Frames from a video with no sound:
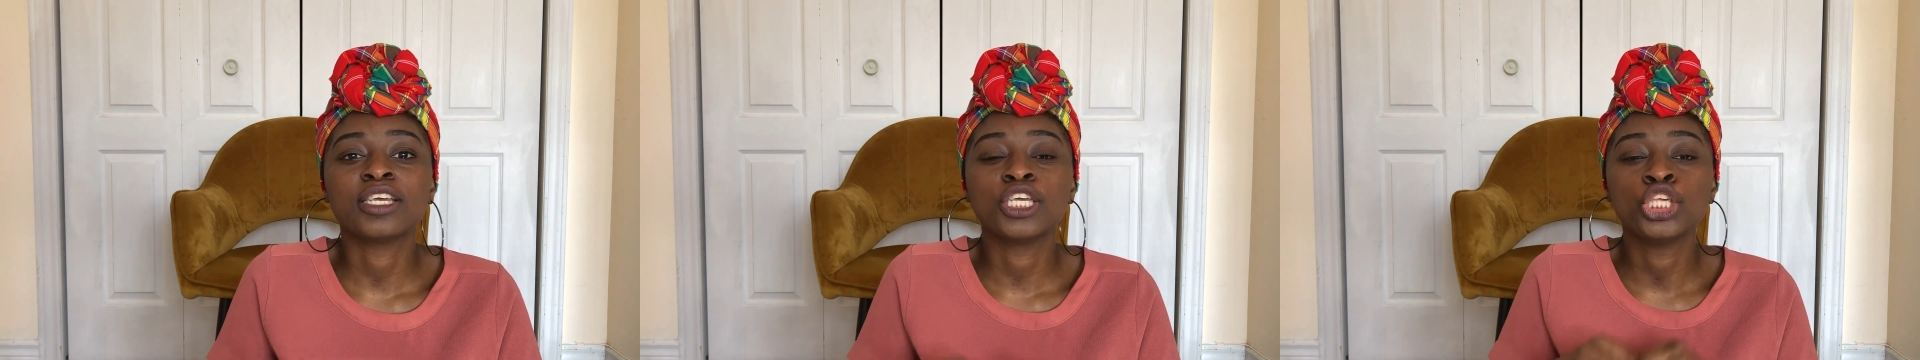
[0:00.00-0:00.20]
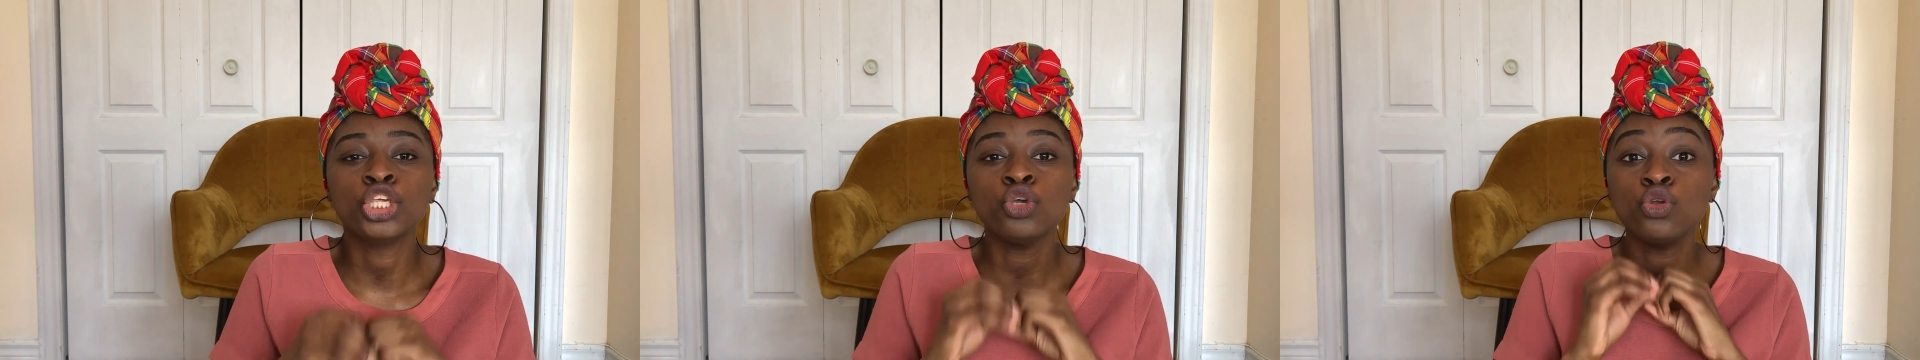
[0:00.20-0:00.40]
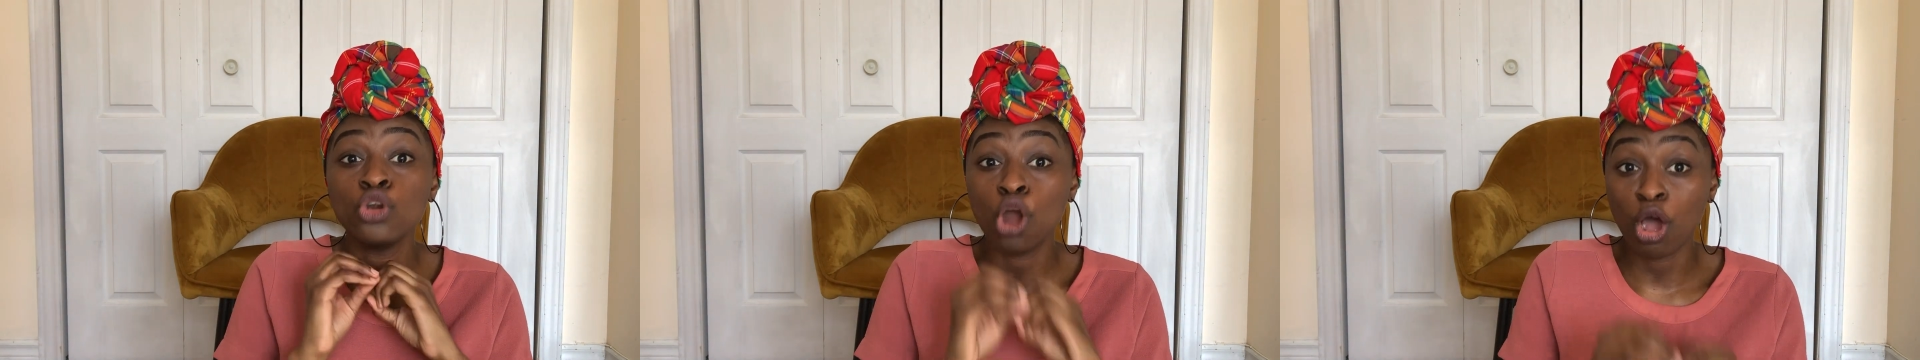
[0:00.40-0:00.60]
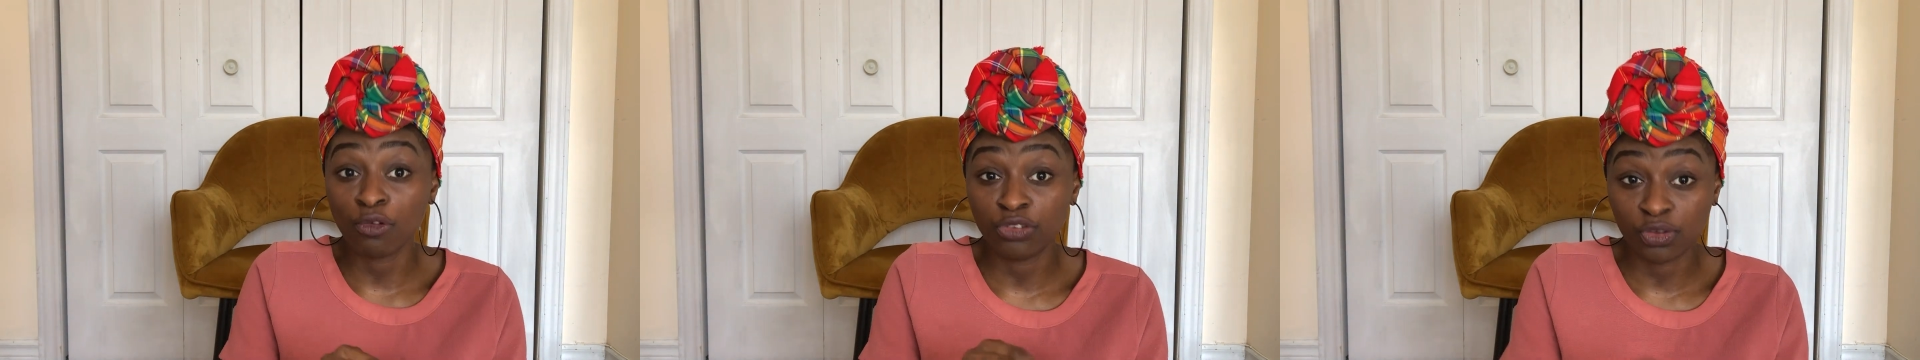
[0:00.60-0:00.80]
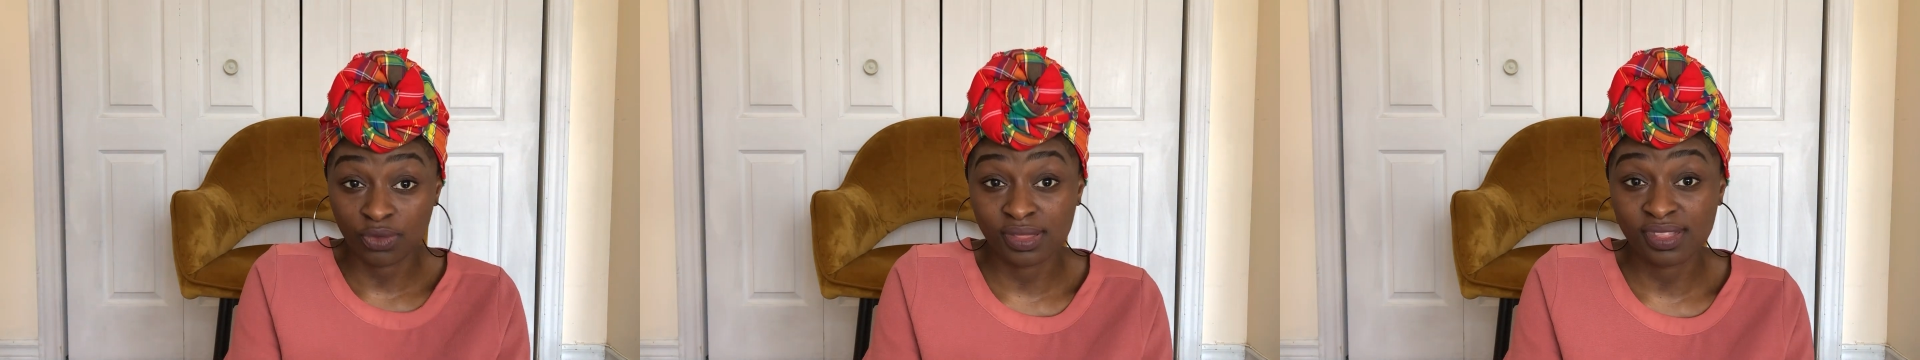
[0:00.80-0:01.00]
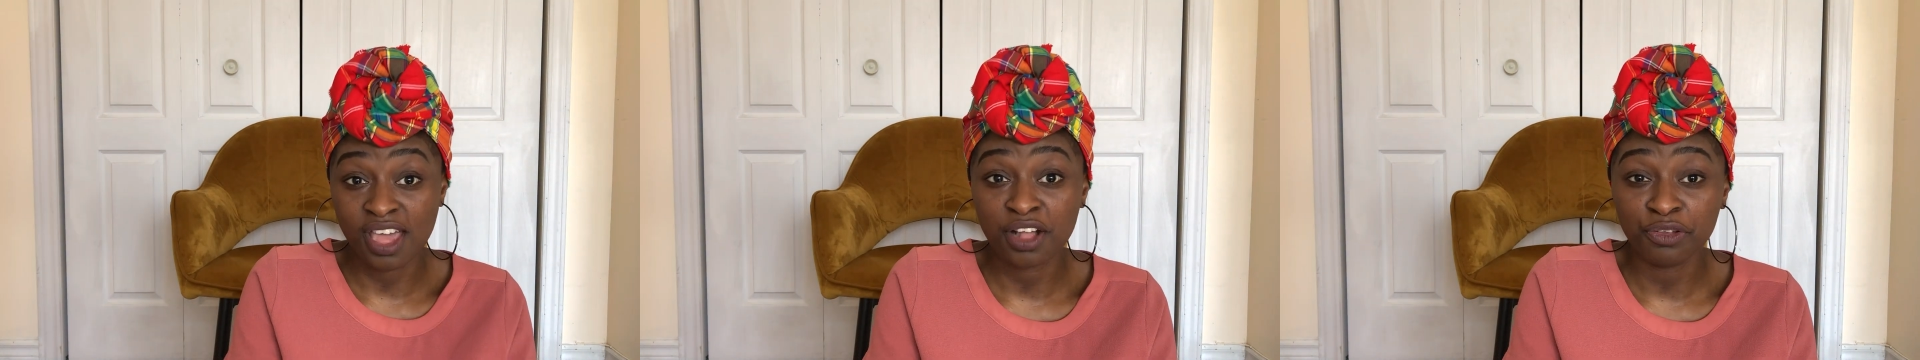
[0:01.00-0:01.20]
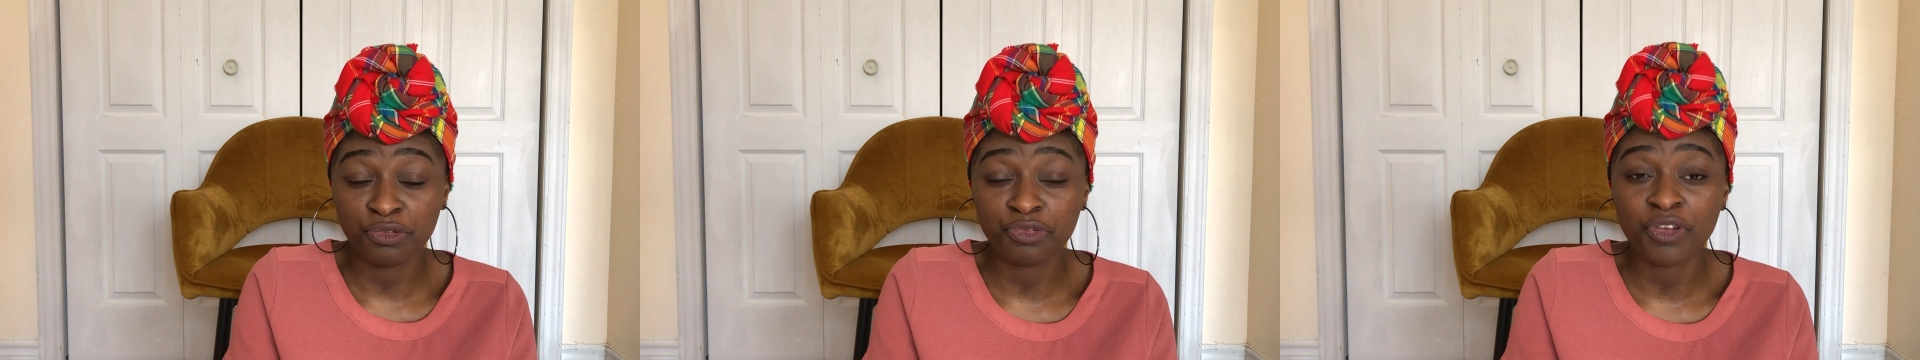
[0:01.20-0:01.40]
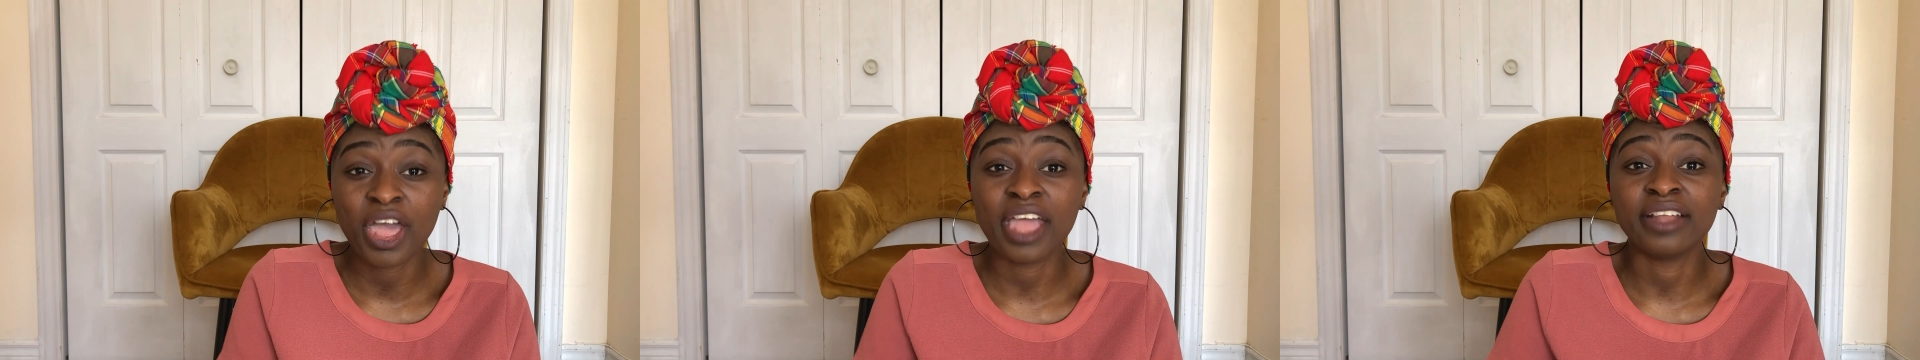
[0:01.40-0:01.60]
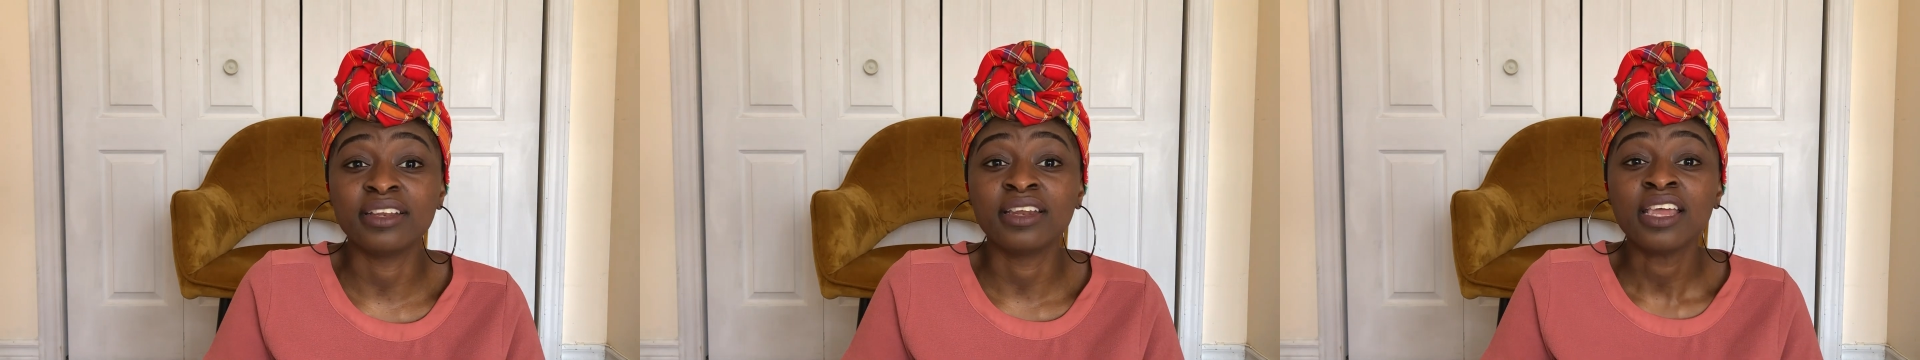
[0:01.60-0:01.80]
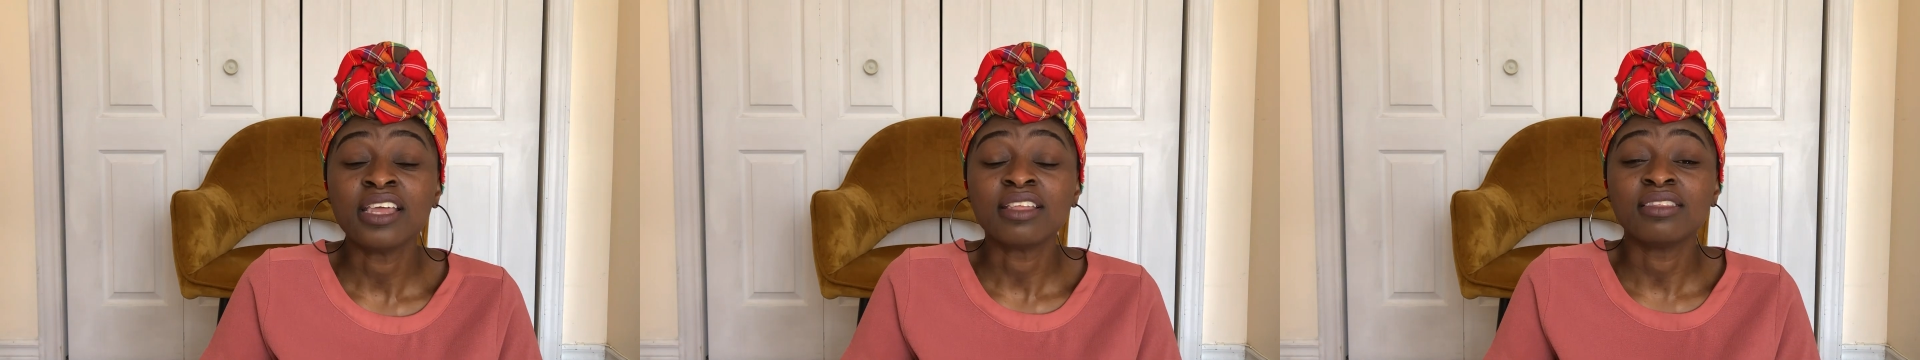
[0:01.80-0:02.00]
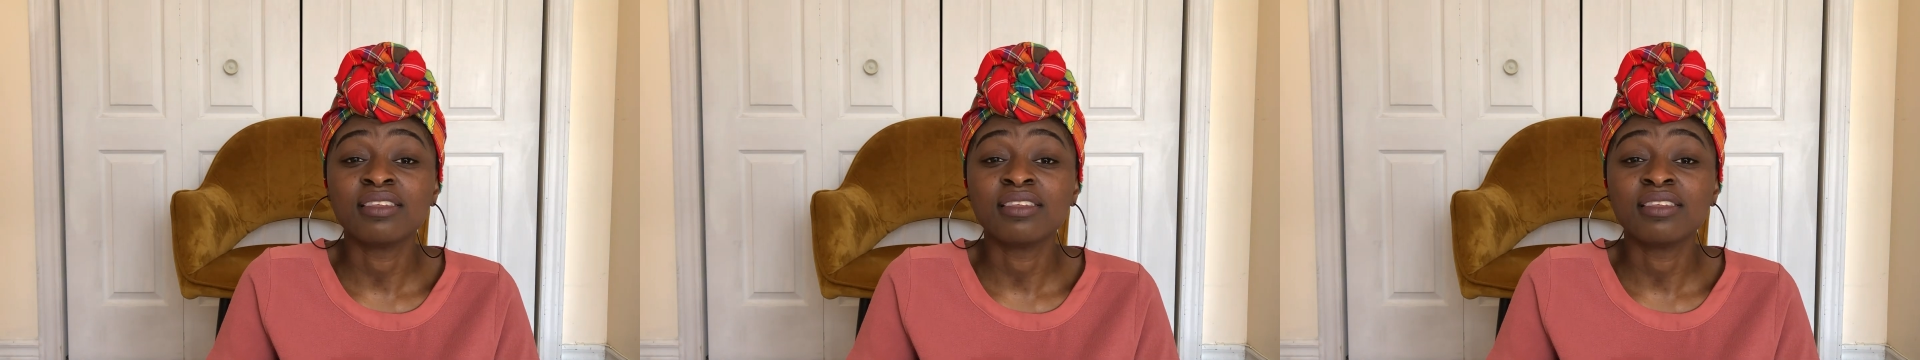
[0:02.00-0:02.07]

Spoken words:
you love yourself and